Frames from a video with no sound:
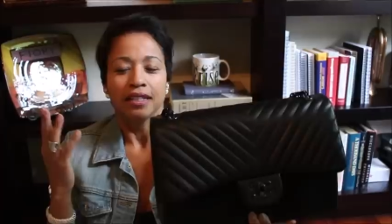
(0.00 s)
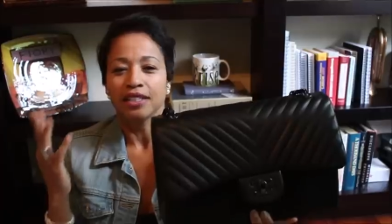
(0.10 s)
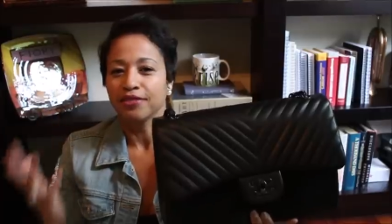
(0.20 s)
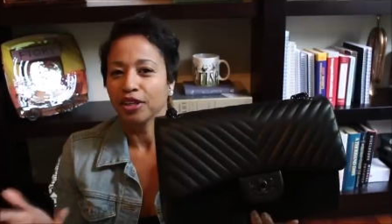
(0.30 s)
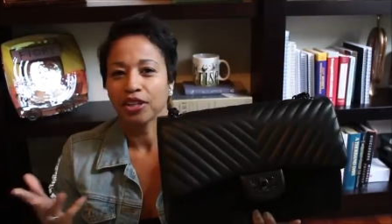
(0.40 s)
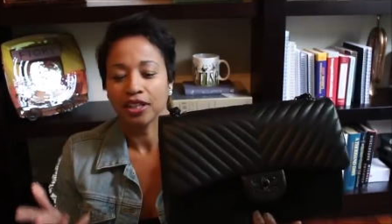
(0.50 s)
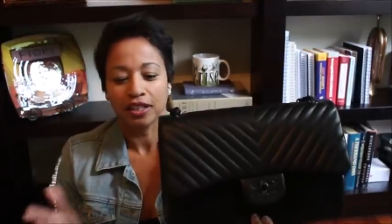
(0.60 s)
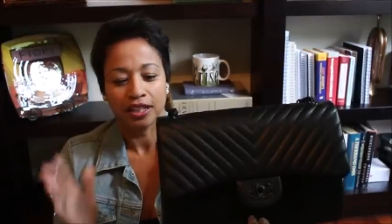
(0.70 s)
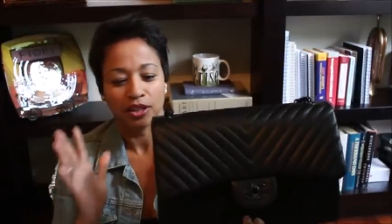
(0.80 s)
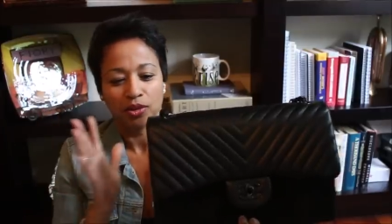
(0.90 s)
it's very
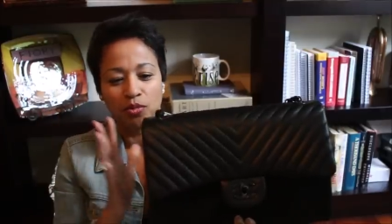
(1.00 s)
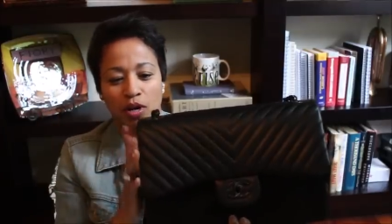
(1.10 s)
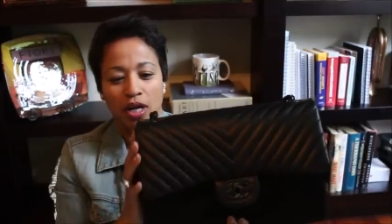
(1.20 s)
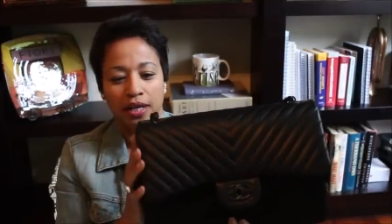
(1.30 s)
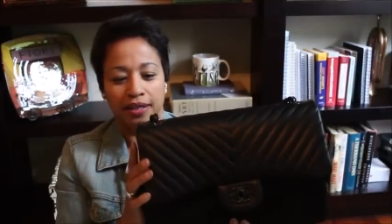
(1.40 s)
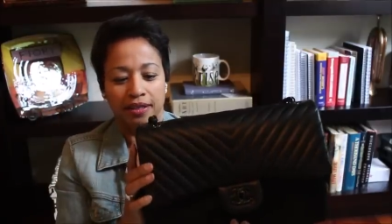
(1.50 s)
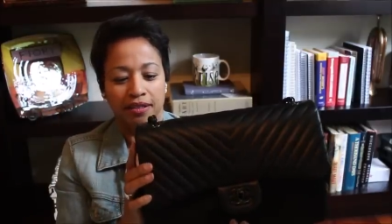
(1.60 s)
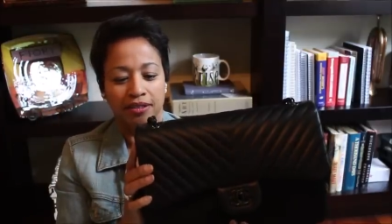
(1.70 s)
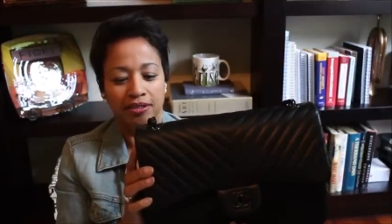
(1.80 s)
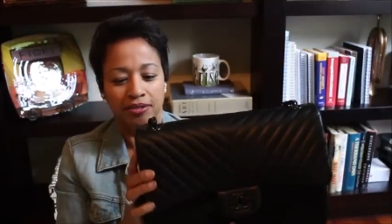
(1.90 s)
clear why
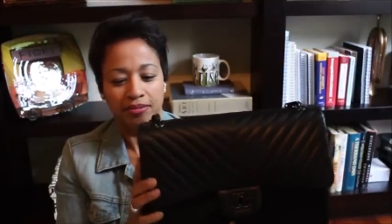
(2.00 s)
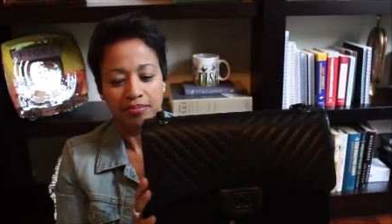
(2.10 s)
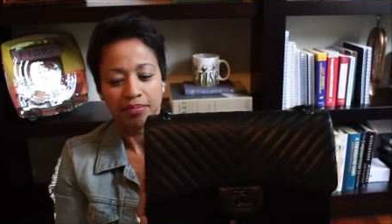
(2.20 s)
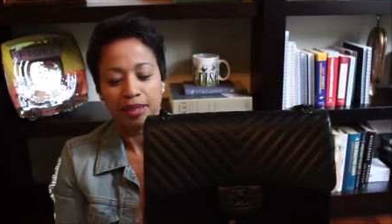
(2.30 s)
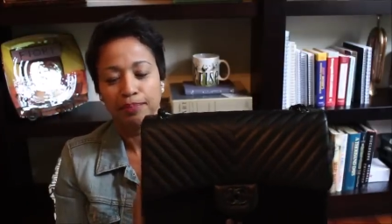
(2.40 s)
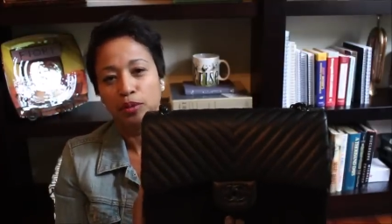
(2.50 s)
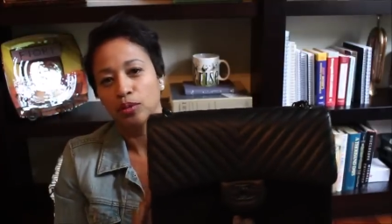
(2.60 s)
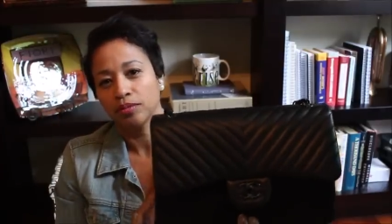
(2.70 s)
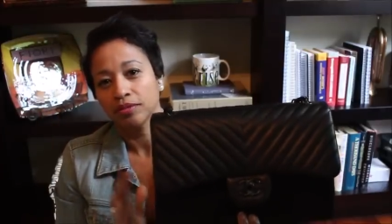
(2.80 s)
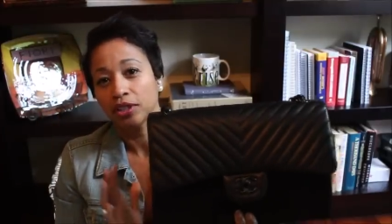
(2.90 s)

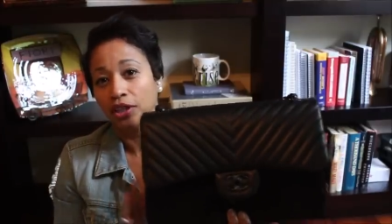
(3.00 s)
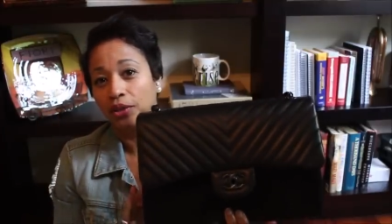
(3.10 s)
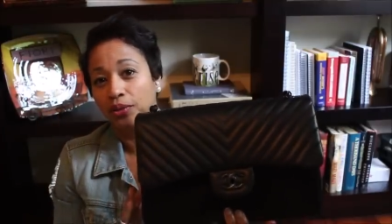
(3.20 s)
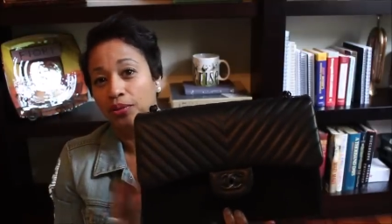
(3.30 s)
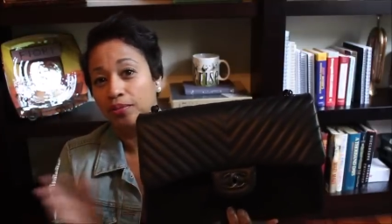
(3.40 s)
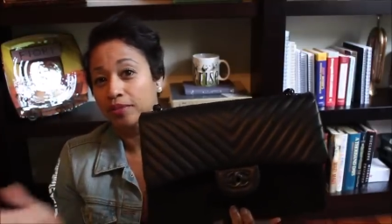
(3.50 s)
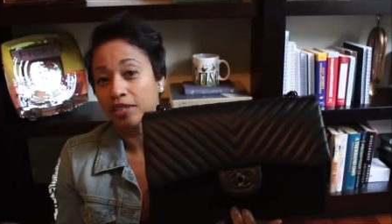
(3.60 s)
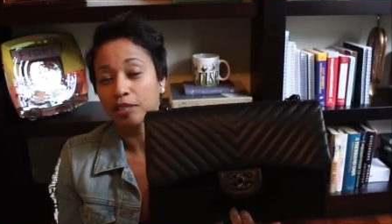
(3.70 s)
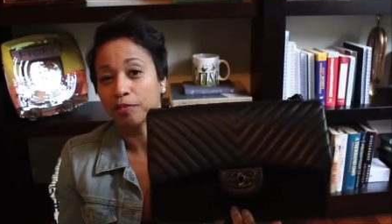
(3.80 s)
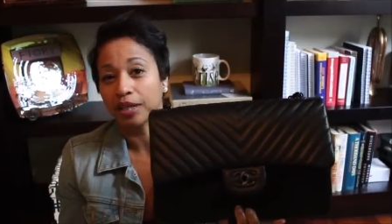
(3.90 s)
people go
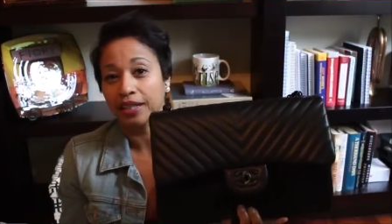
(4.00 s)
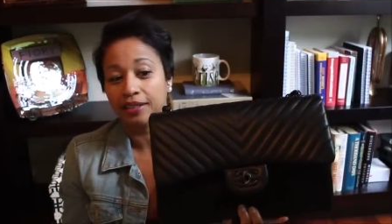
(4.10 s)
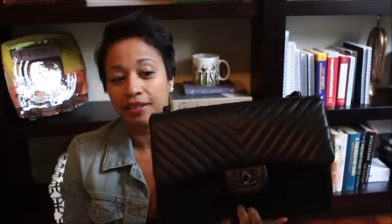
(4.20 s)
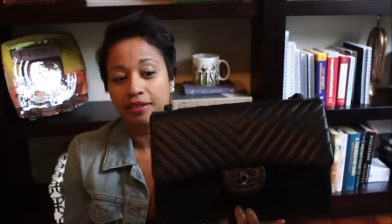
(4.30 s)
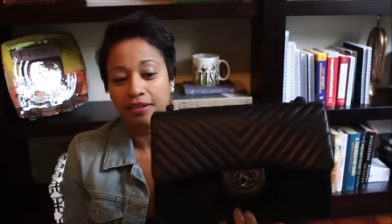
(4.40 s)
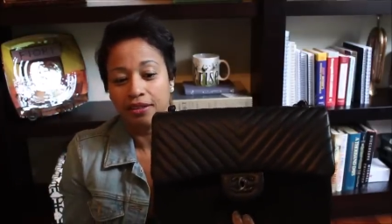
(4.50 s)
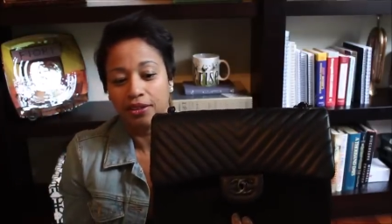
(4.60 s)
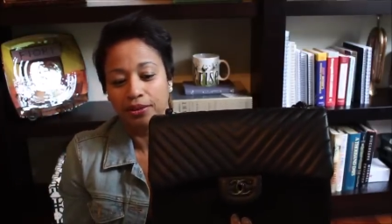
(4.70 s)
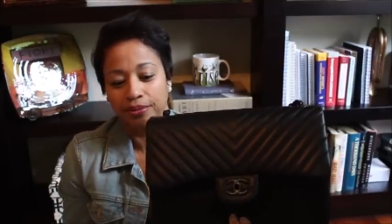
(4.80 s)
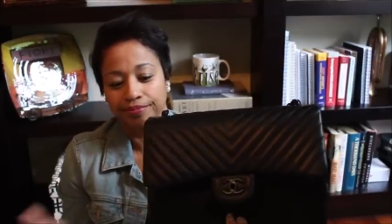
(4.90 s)
despite, you
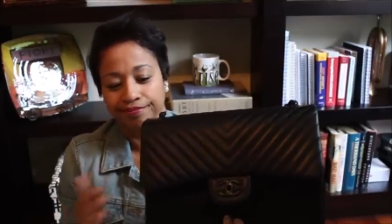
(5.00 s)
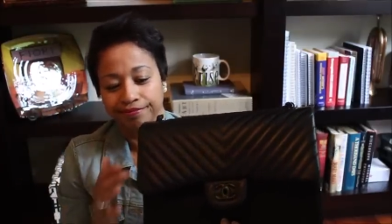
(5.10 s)
know,